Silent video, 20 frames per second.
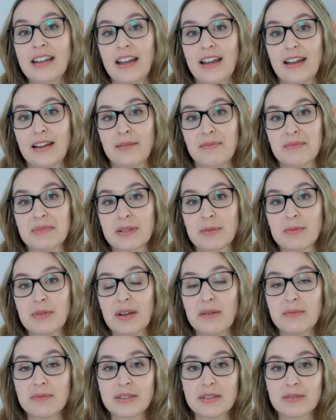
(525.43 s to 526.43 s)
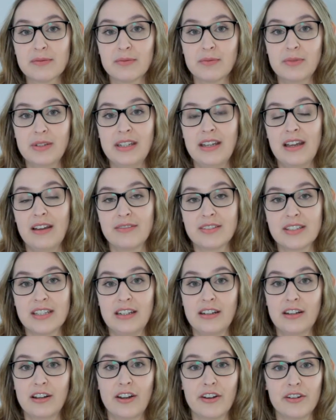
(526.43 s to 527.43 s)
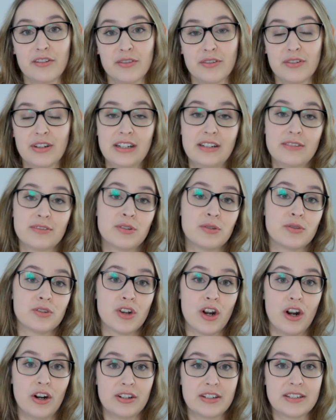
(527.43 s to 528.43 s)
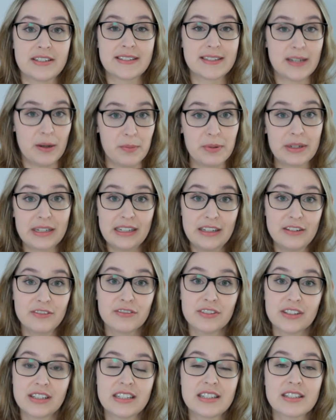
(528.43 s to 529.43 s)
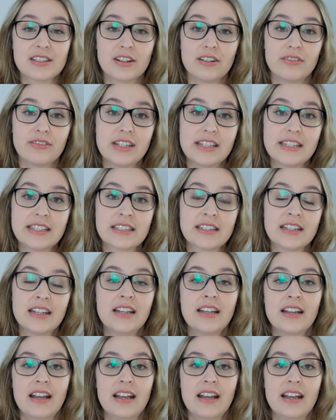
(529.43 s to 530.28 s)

Um, sometimes we have seen a lot of creatives who charge separately for this service,